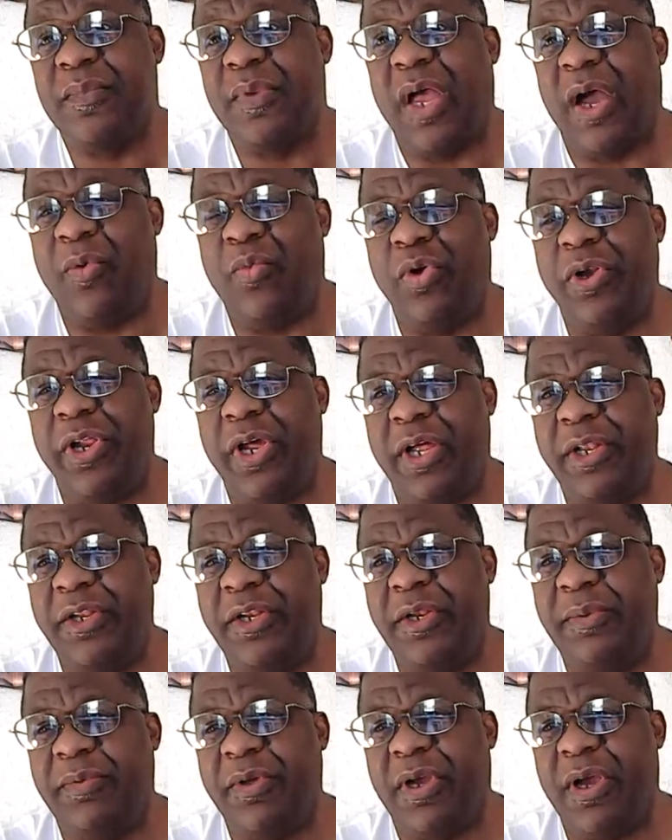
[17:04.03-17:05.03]
want it
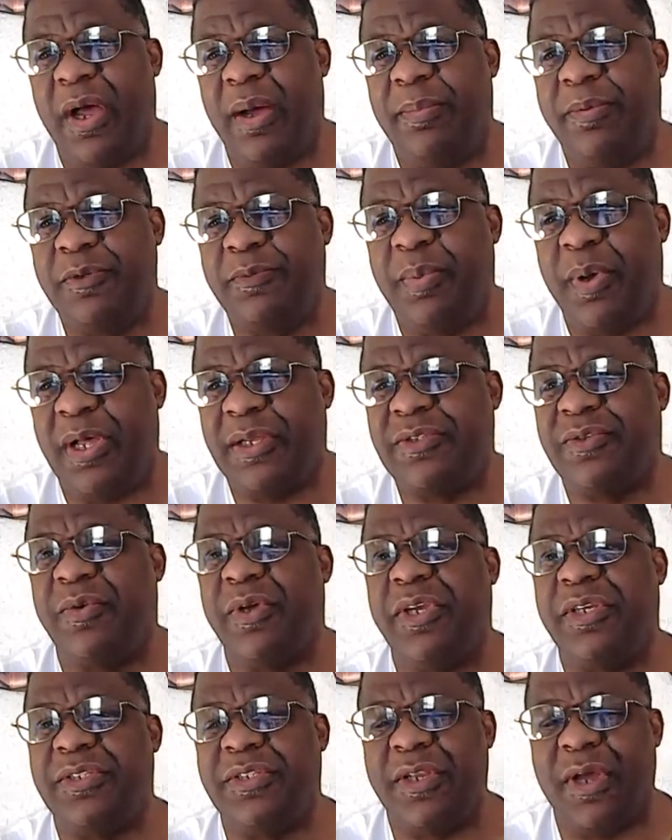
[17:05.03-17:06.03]
underneath the compost pile so
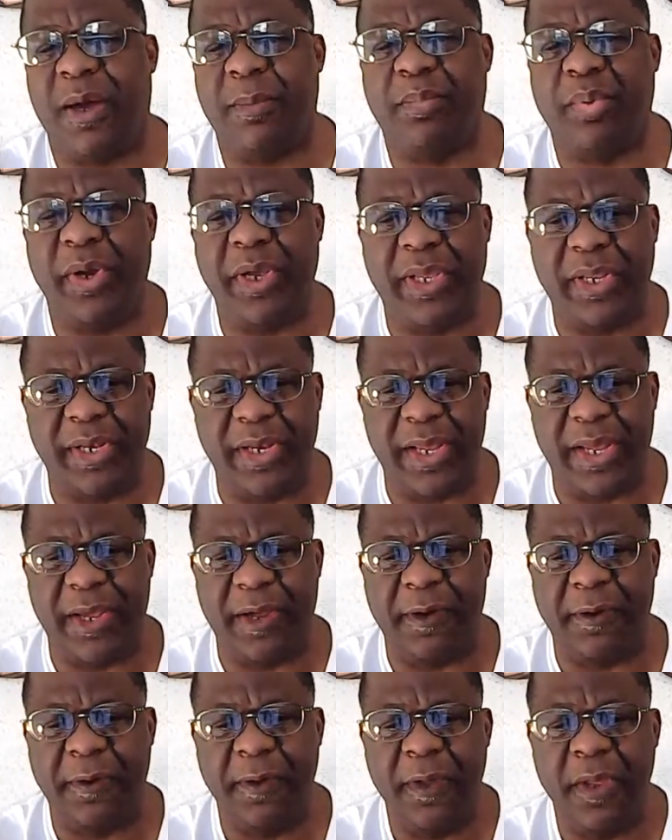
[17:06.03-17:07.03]
it can start breaking
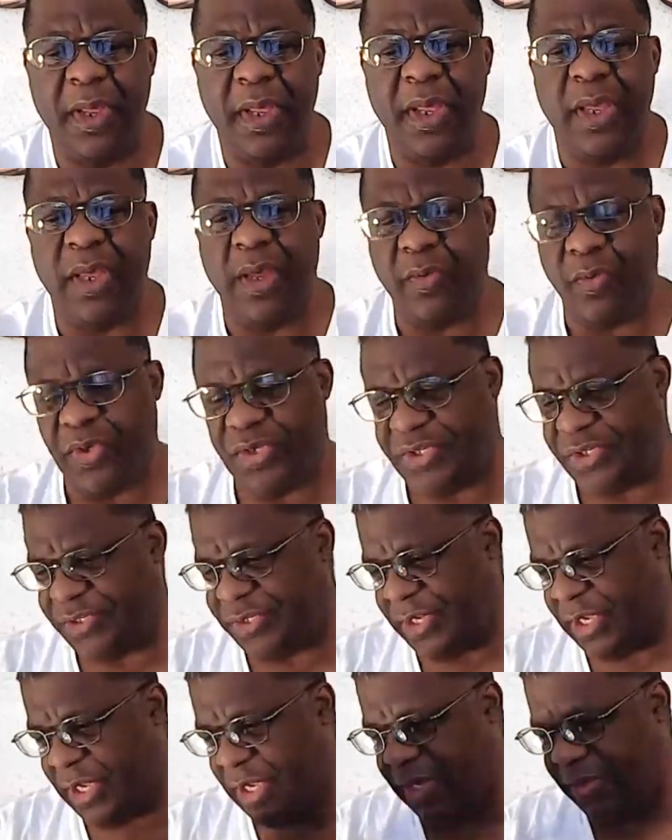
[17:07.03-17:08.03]
down, which is
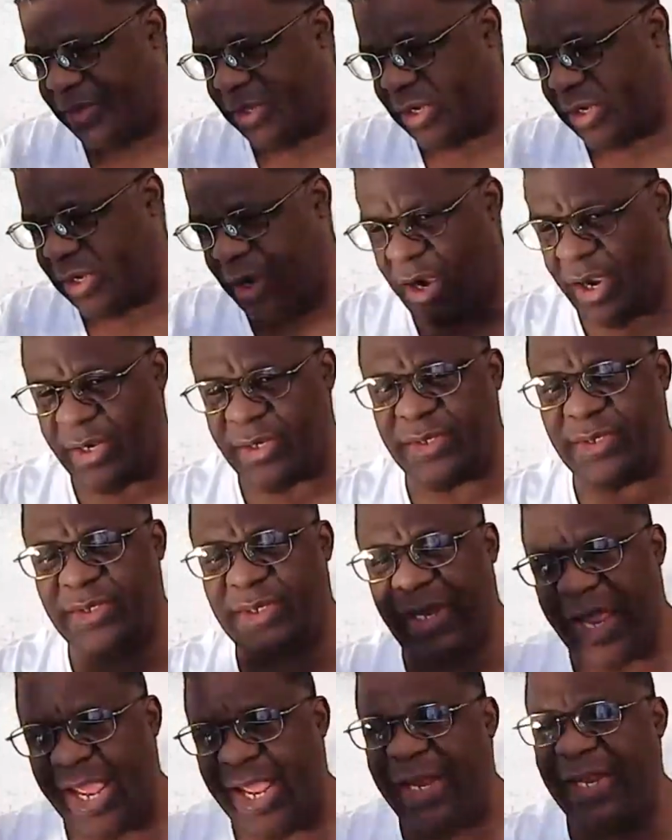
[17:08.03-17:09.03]
the cartons
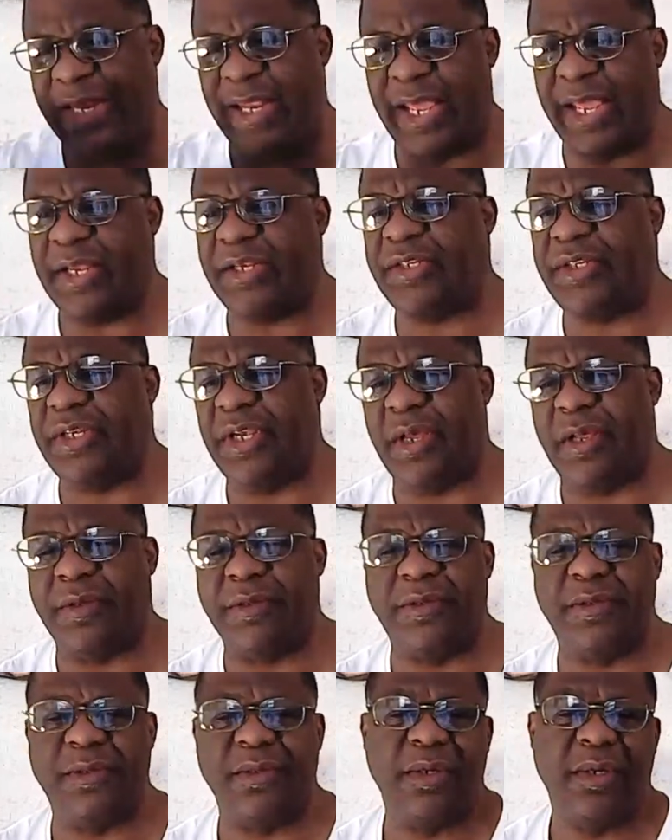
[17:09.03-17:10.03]
and the eggshells.
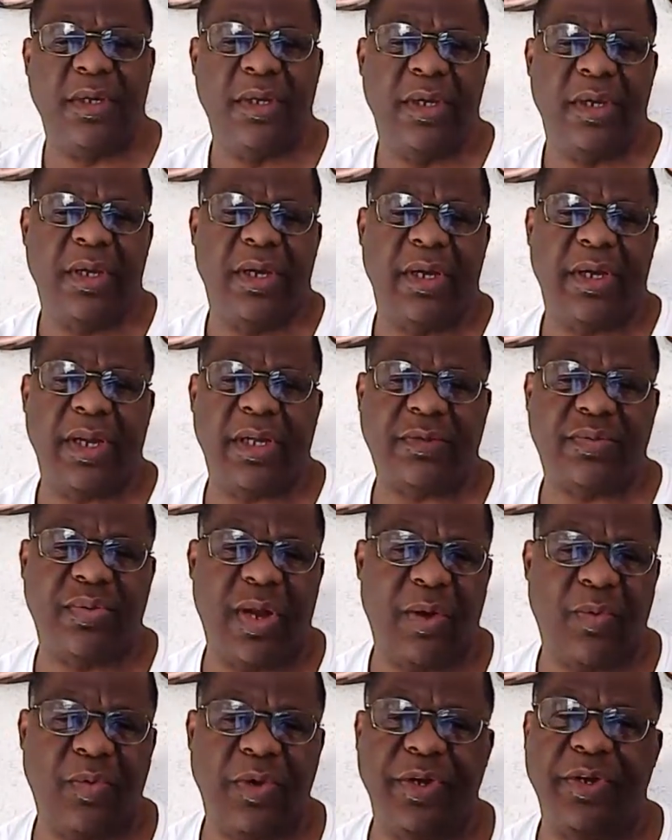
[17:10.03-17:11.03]
And that's what
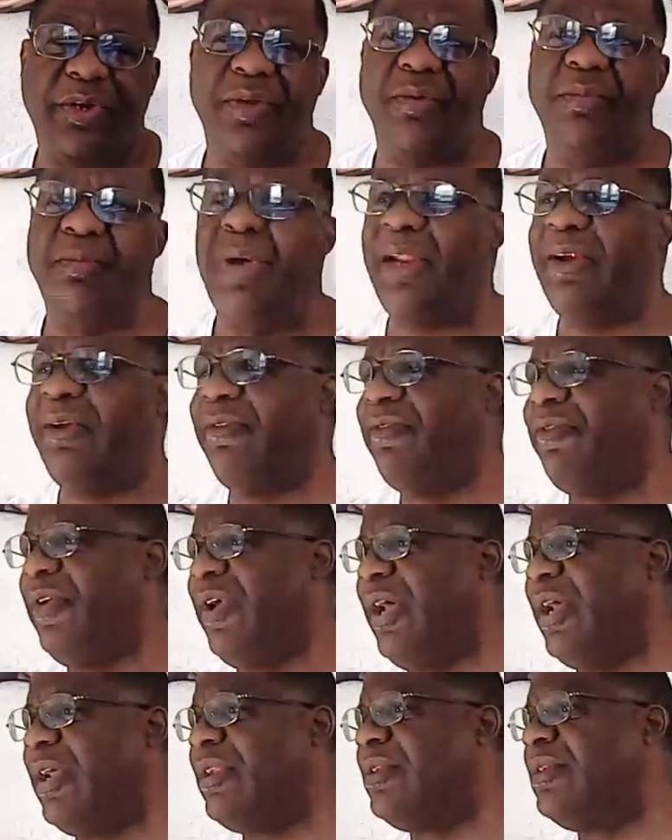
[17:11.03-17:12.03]
I want to do. Matter of
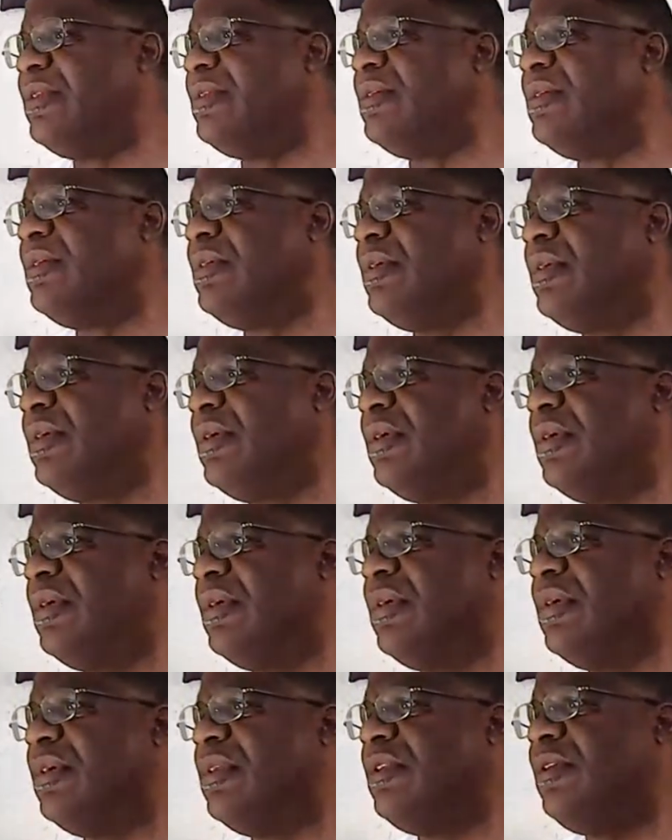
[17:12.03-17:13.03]
fact,
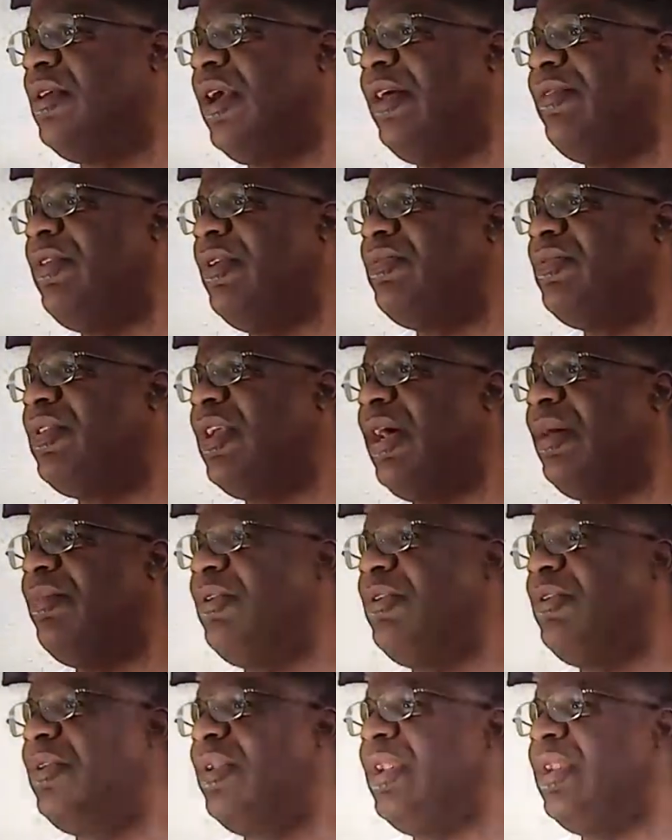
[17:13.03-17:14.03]
do I have enough time to
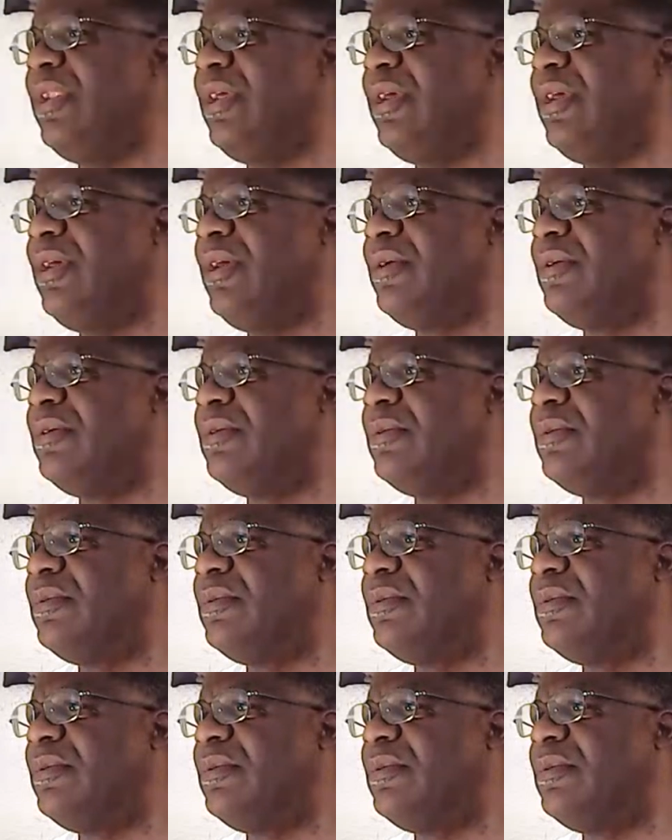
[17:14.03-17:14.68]
do it now?